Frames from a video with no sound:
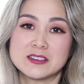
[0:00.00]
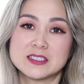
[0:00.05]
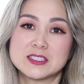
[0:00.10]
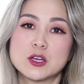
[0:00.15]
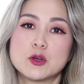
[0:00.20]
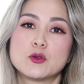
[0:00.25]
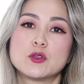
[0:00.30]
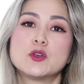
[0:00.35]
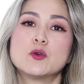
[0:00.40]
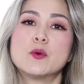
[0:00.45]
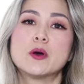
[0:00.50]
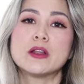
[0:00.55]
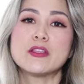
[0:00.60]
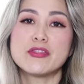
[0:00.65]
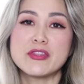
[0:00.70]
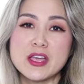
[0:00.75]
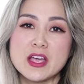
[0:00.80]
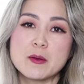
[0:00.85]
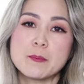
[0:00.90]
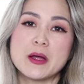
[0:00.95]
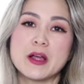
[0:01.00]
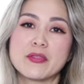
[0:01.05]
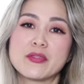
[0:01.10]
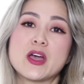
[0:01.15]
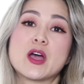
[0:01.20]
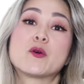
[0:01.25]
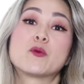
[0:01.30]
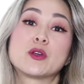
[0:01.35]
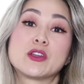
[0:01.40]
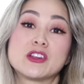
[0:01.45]
So you want to think about
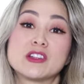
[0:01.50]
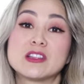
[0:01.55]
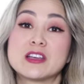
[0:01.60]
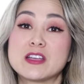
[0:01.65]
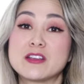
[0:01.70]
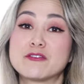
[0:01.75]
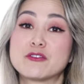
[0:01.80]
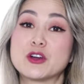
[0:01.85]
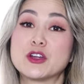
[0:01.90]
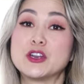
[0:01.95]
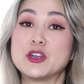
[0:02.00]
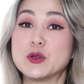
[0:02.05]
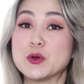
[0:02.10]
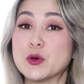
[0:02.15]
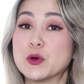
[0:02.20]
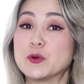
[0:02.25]
that when you're looking for a new